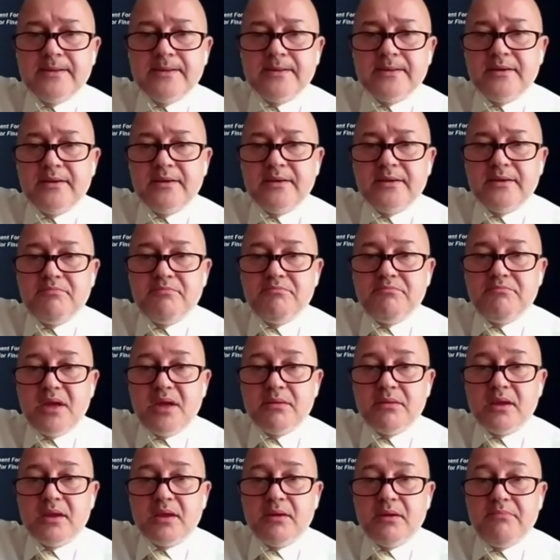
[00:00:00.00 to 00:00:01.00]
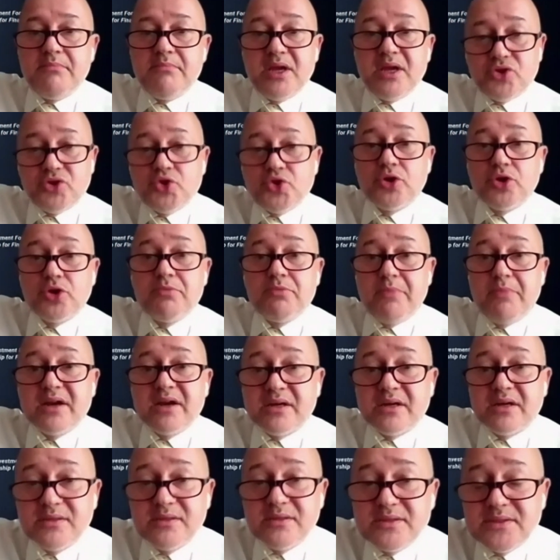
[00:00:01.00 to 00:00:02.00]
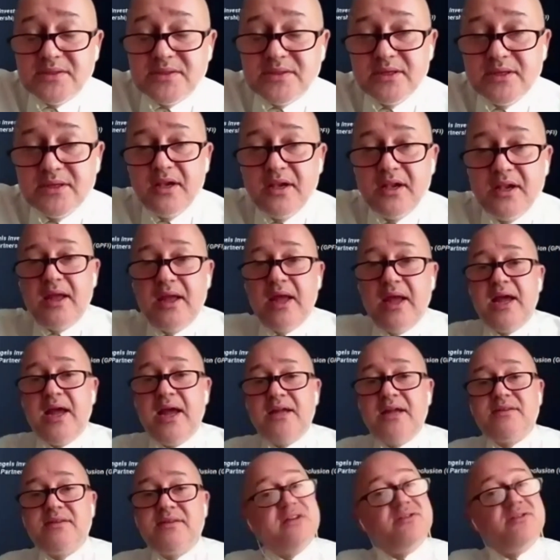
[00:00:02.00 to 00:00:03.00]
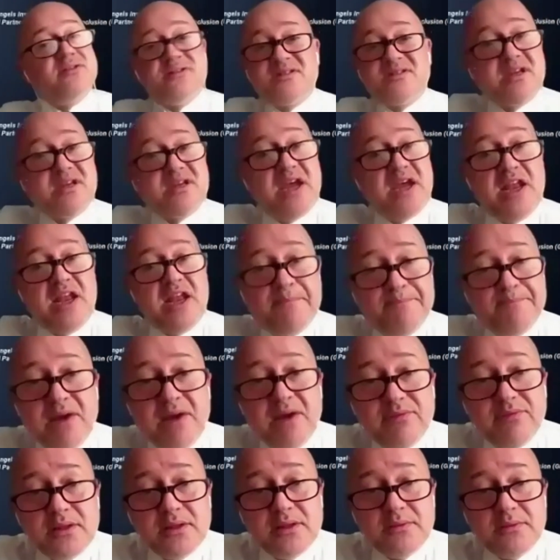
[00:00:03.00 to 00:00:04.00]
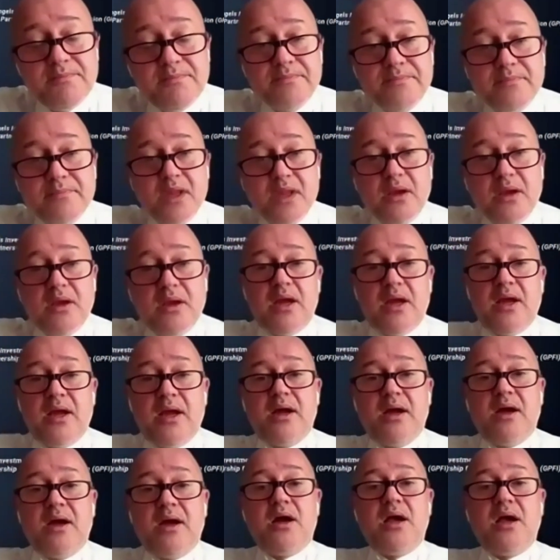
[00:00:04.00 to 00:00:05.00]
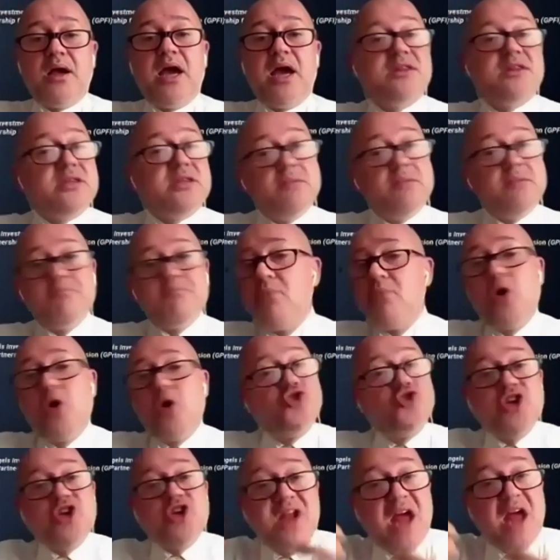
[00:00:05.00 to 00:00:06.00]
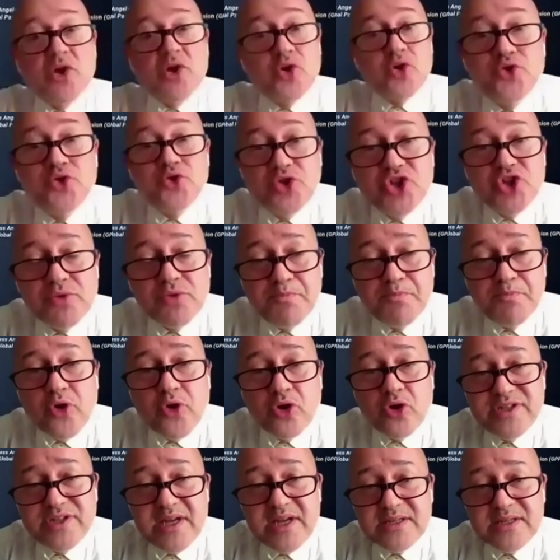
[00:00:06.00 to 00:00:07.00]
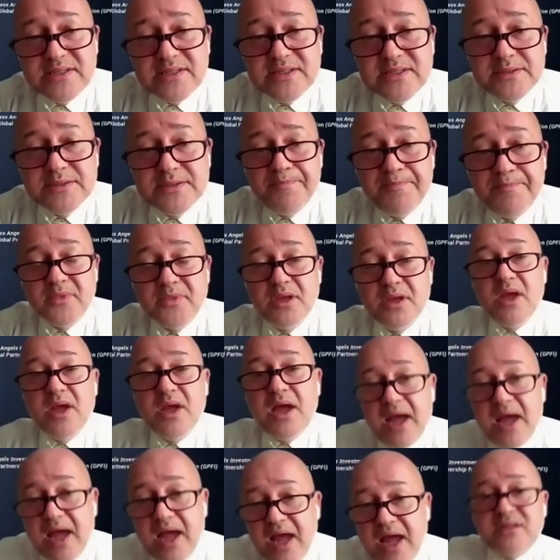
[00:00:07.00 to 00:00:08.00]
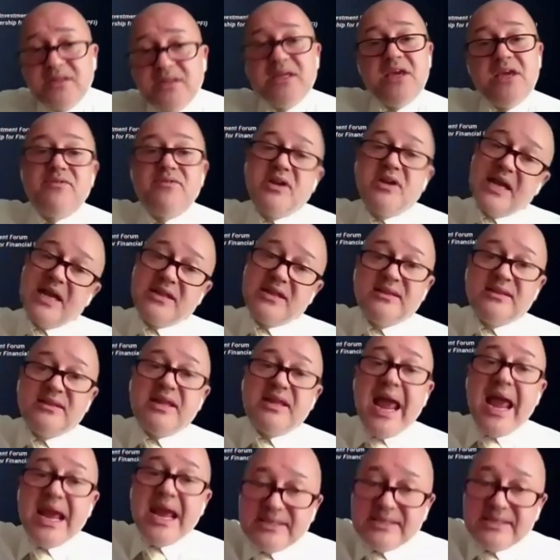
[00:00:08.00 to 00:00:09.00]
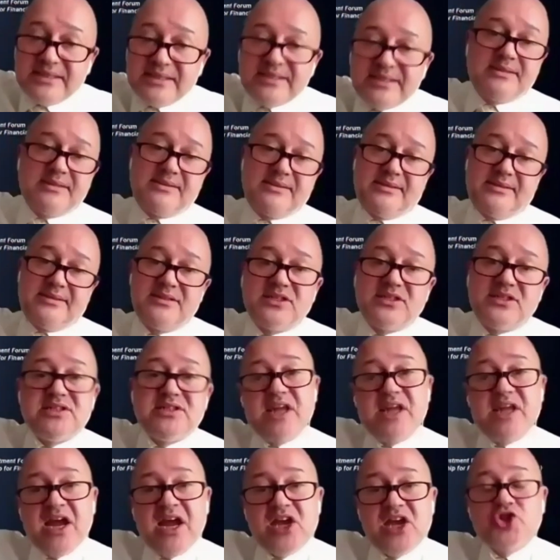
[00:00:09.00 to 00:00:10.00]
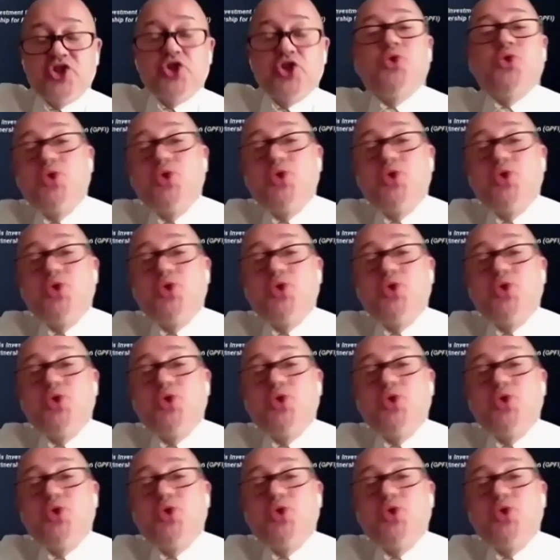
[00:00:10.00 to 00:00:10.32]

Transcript: mature markets and at the scale up level, at the merger and acquisition process, and even at the exit stage through